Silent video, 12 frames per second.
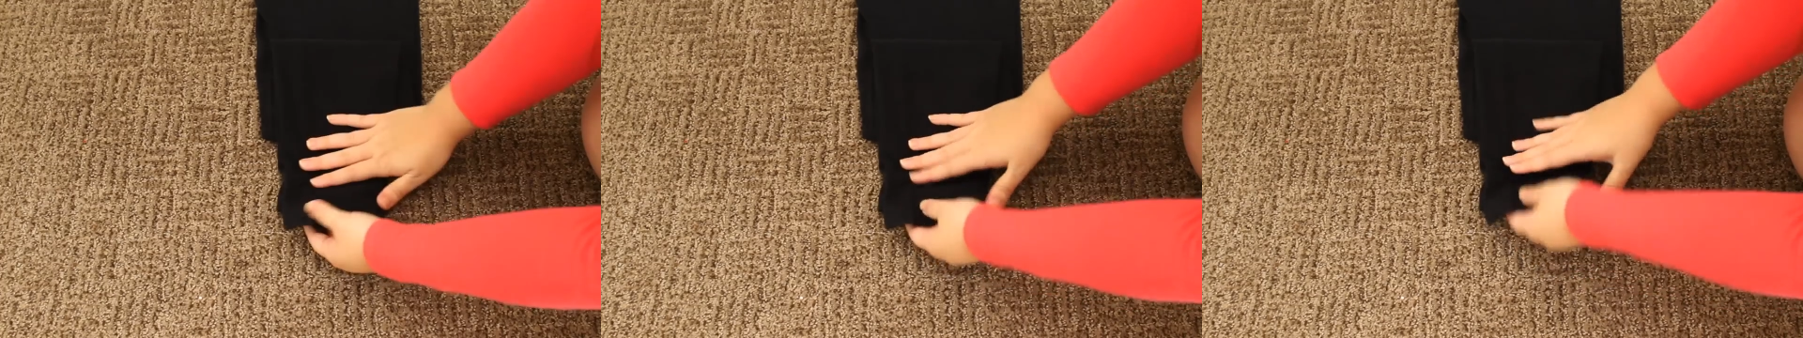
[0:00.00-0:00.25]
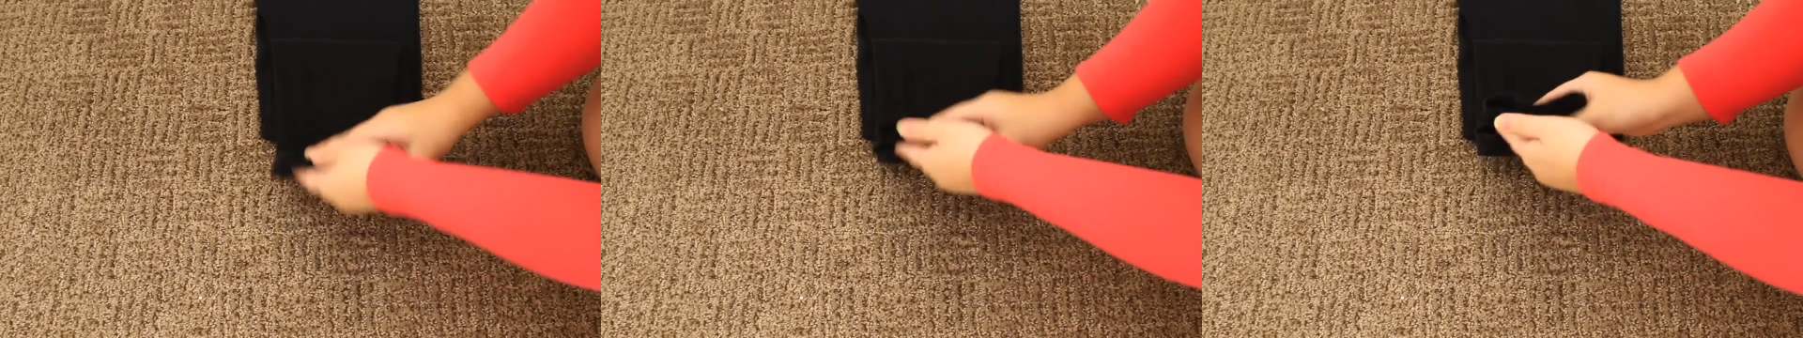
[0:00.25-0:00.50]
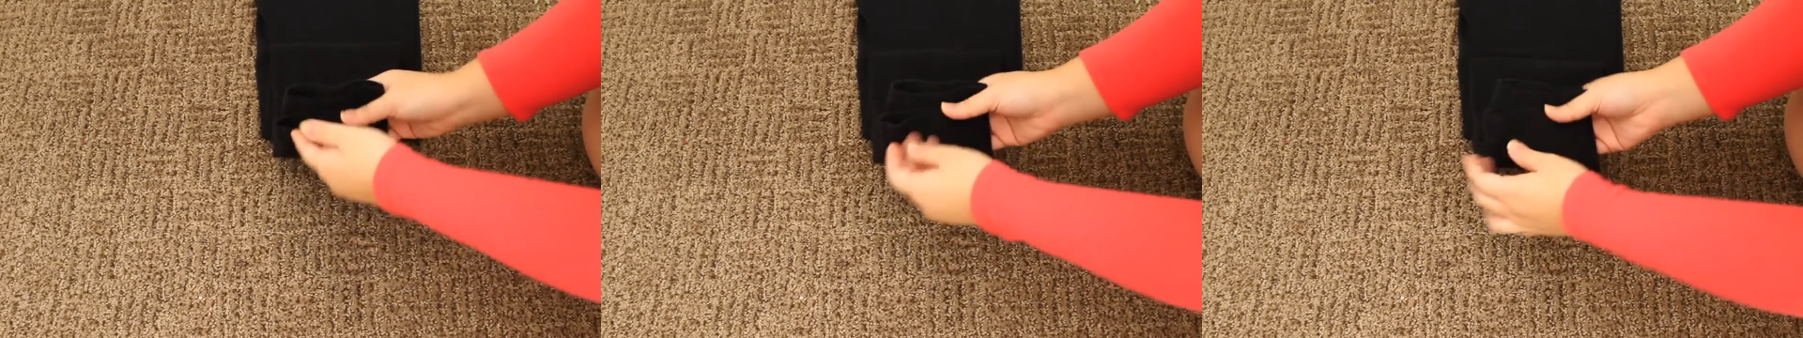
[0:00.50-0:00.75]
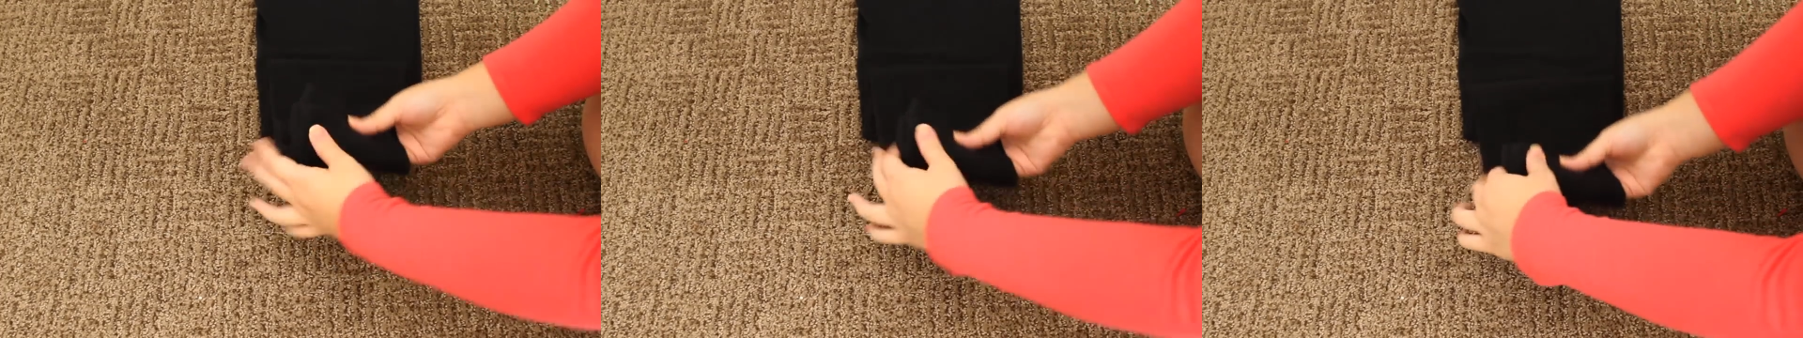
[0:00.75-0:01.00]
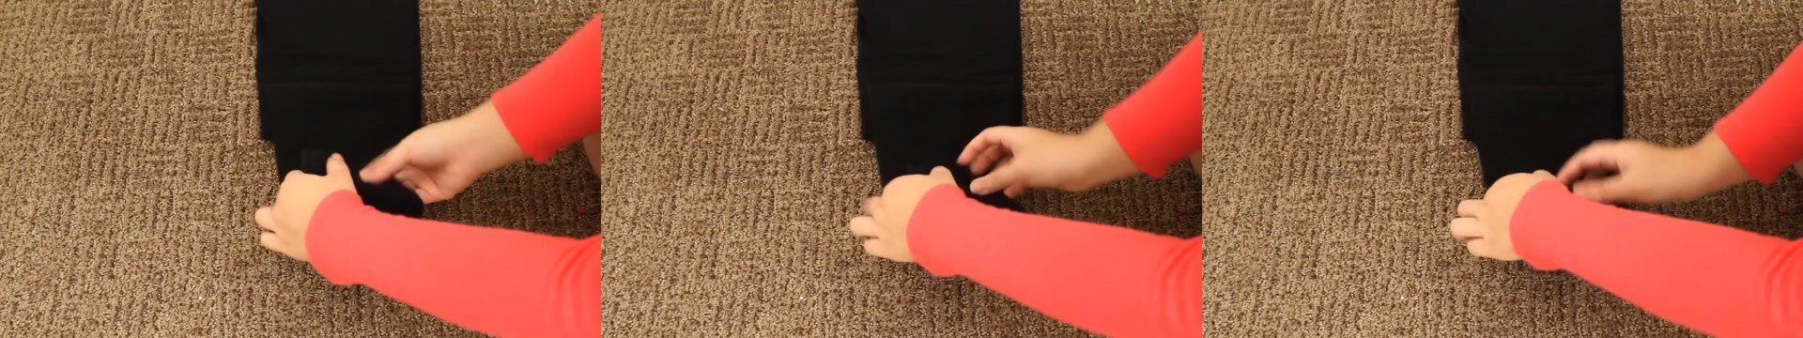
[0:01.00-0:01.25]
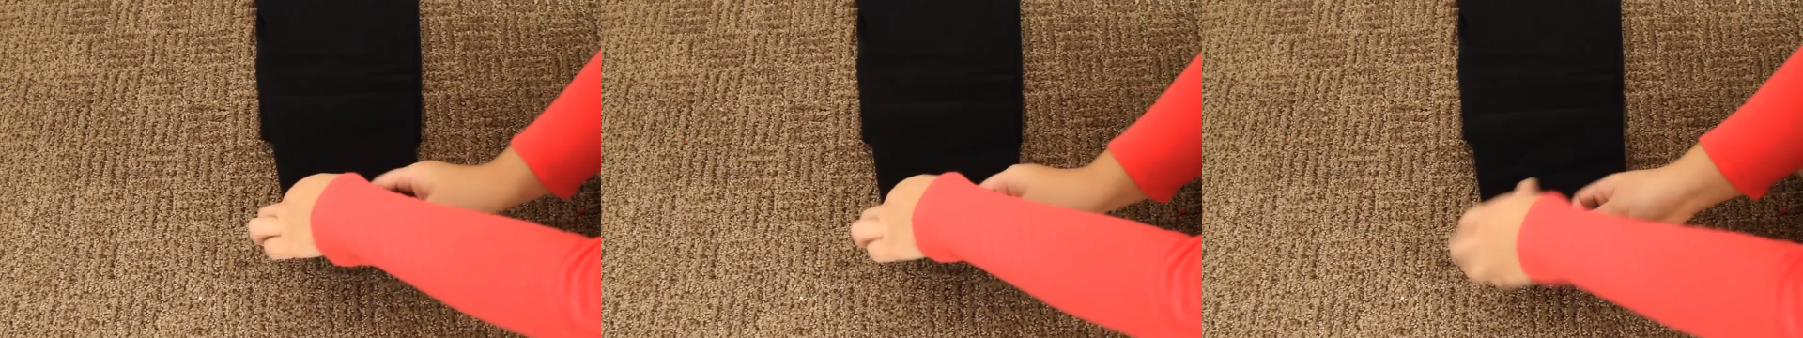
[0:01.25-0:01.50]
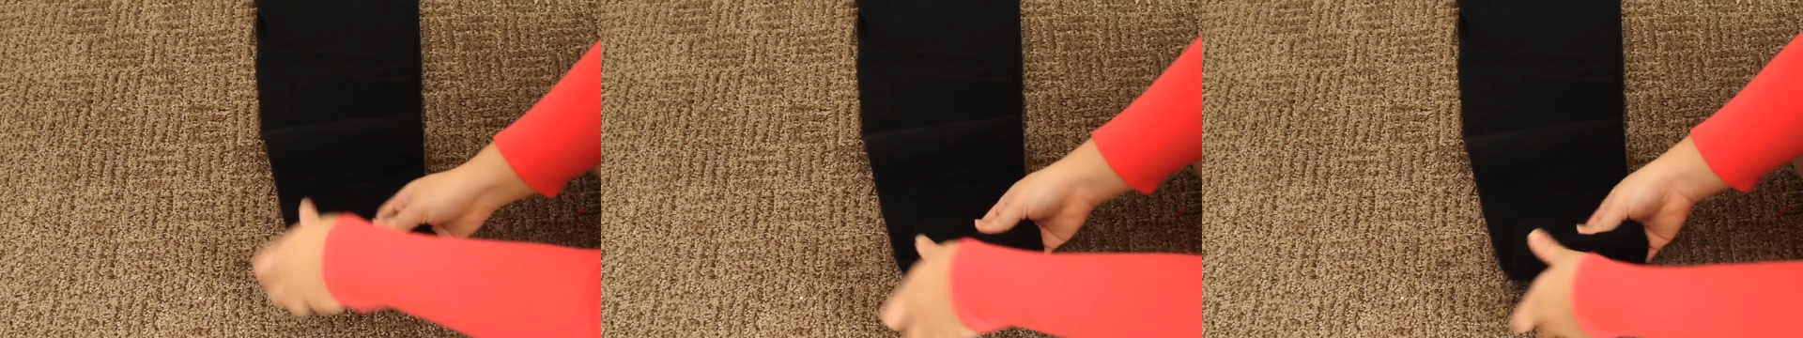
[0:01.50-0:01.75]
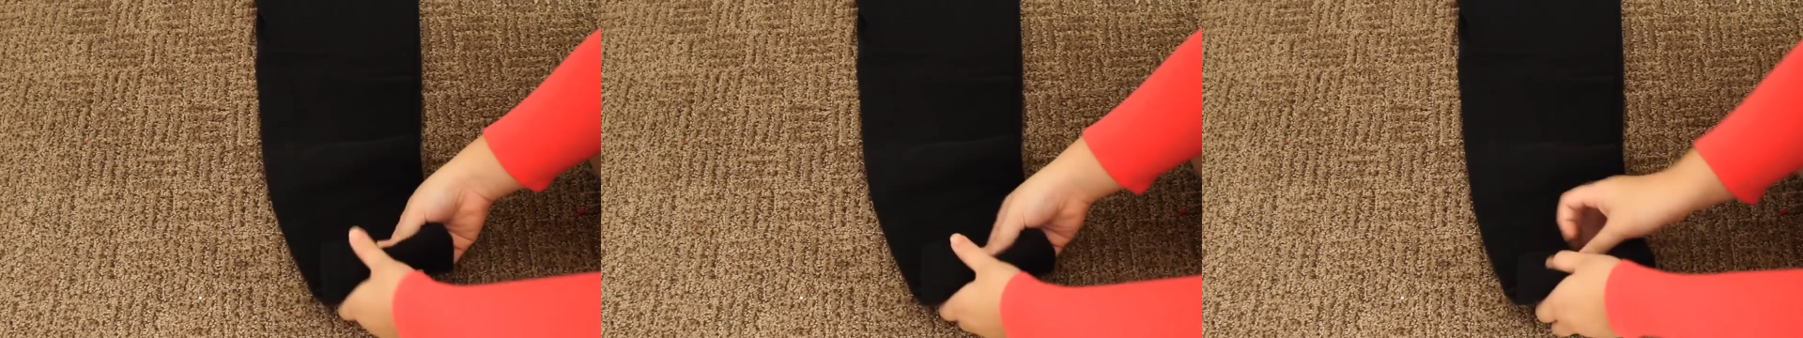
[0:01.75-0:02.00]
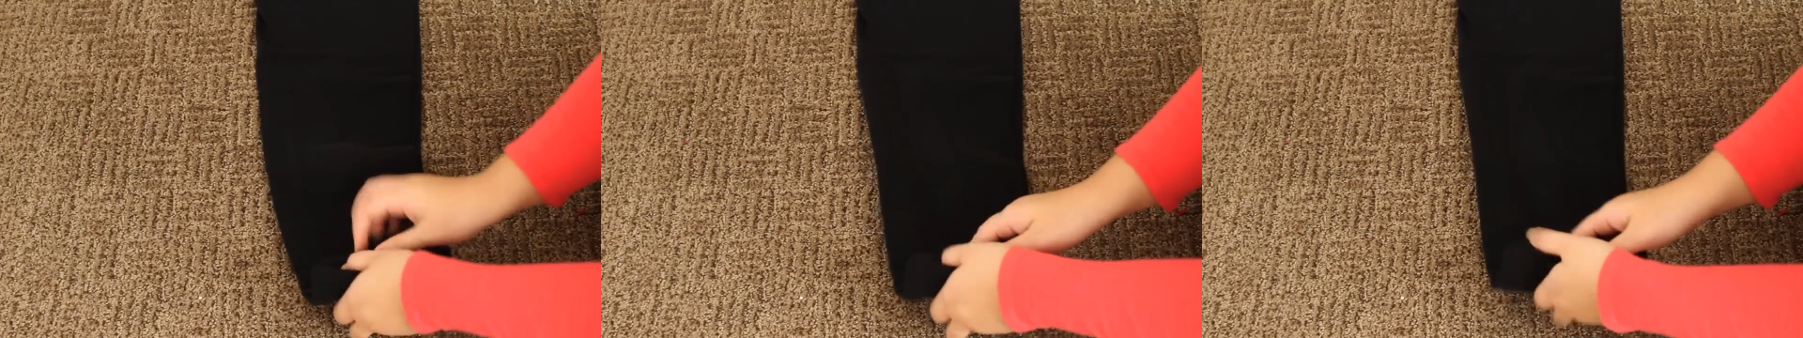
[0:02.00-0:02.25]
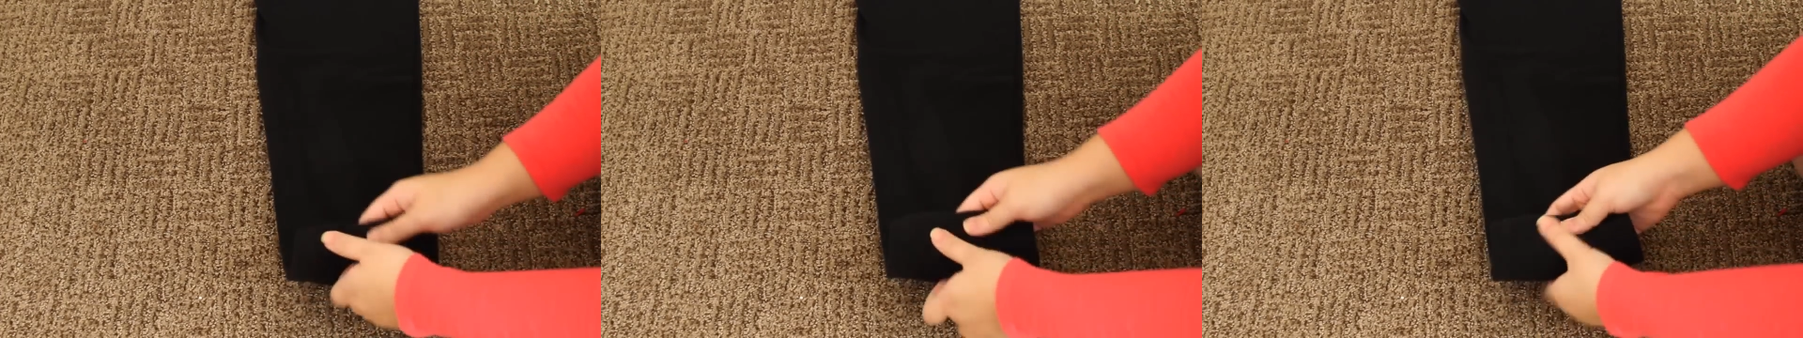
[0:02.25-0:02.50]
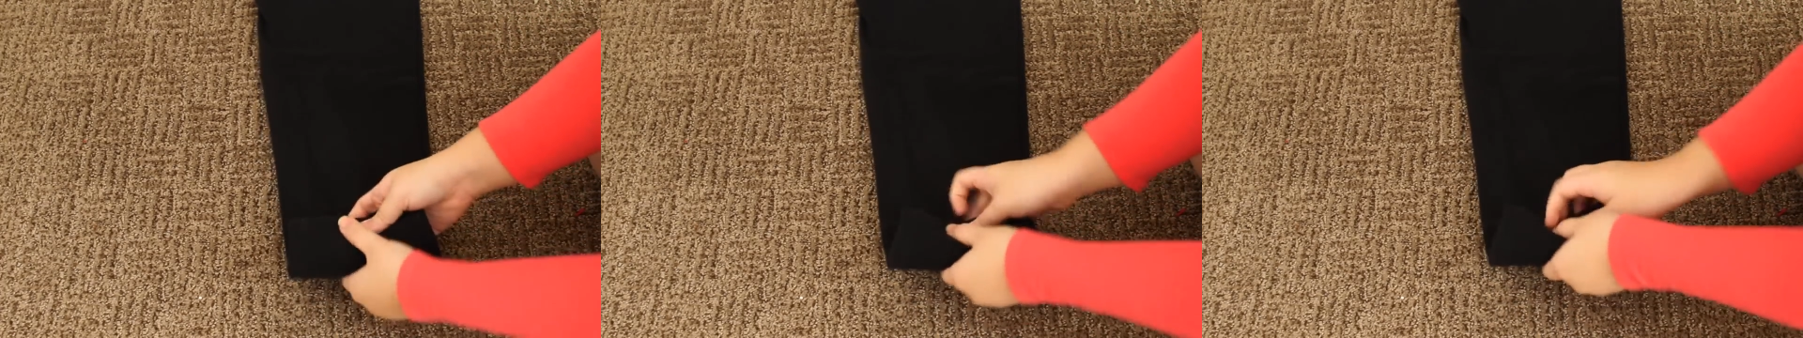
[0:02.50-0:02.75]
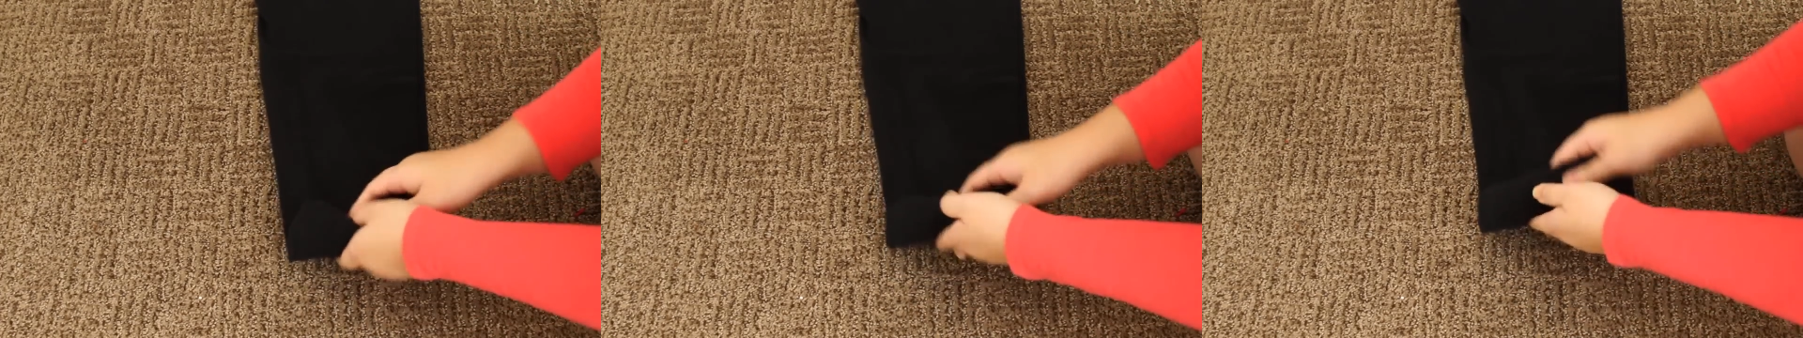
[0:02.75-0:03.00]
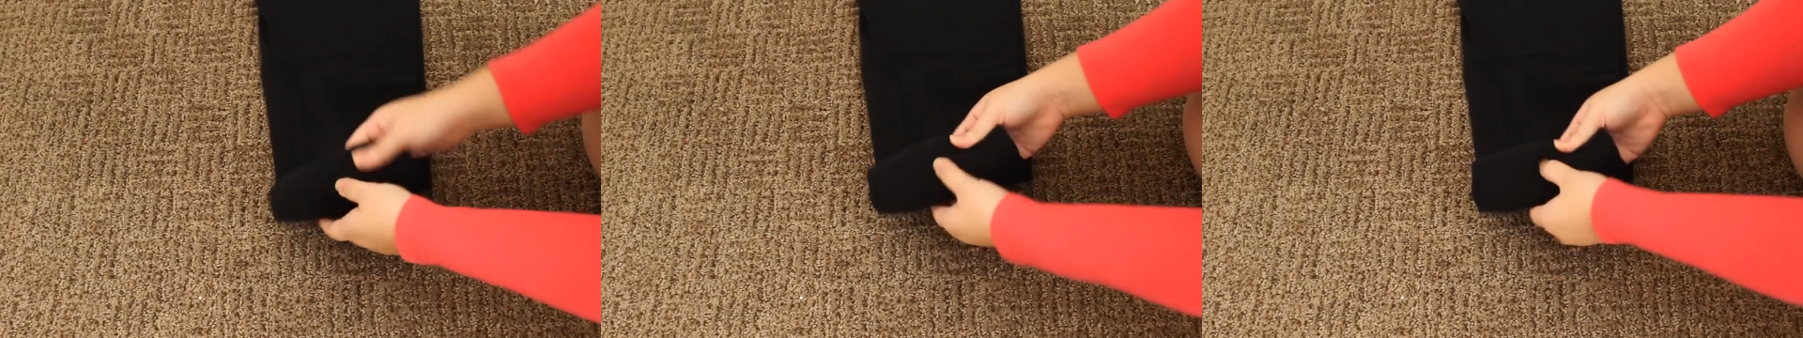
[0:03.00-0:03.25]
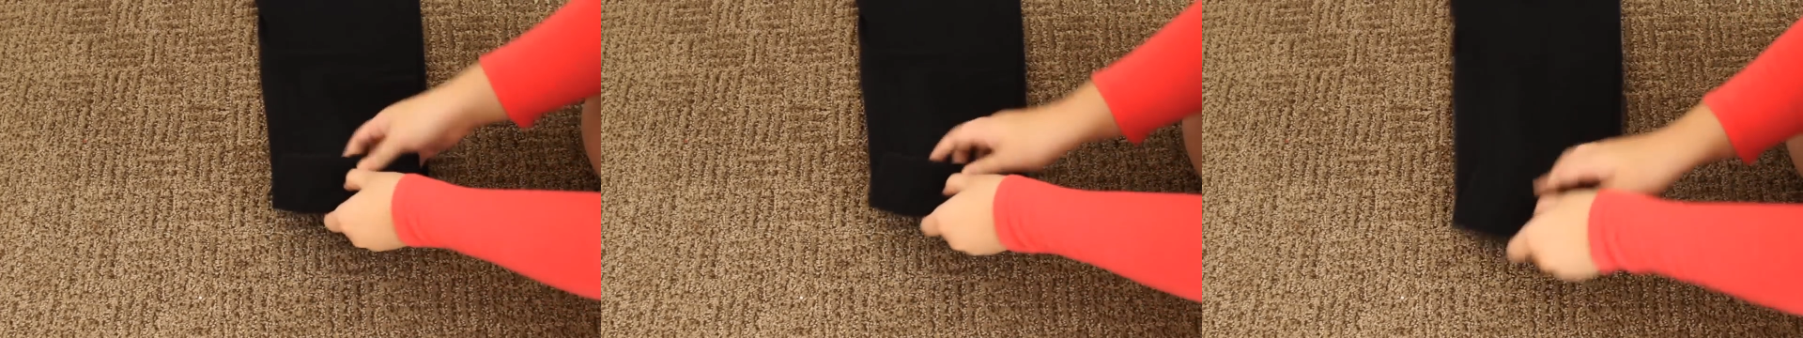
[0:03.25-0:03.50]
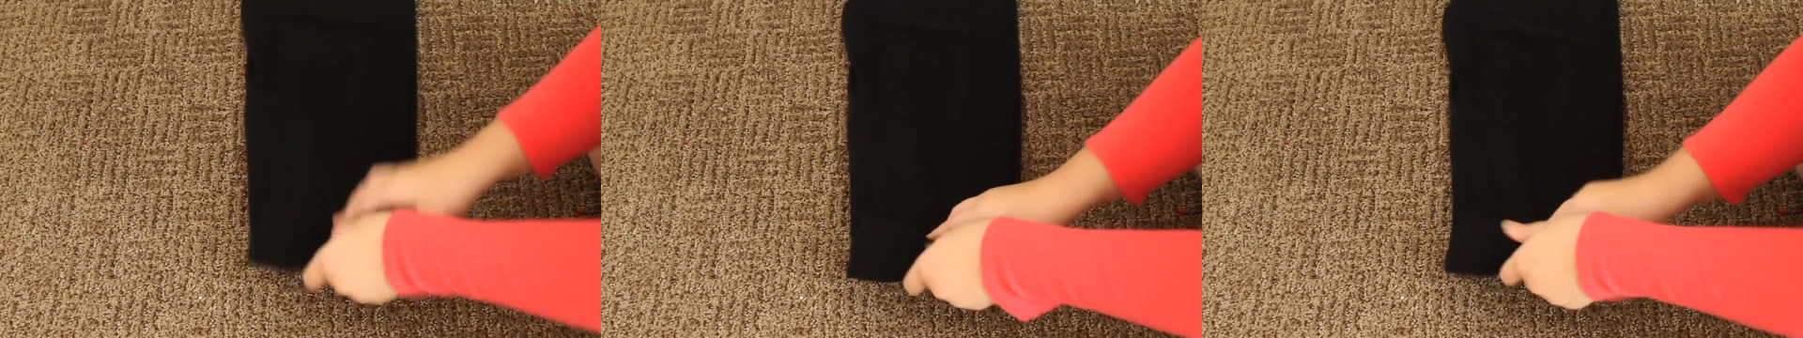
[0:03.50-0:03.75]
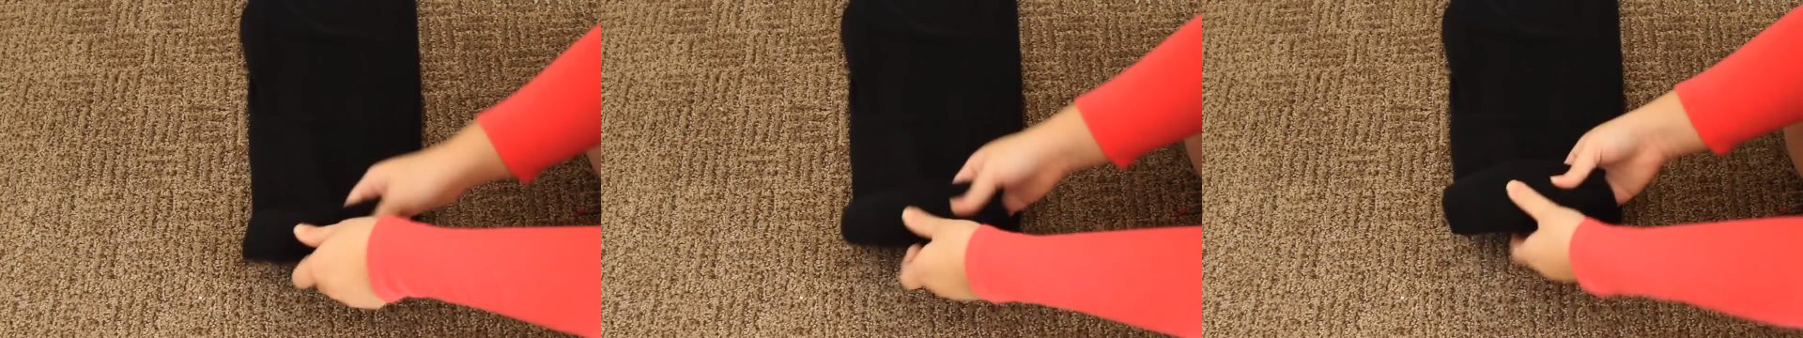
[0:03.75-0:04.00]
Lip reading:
[unreadable: no face in view]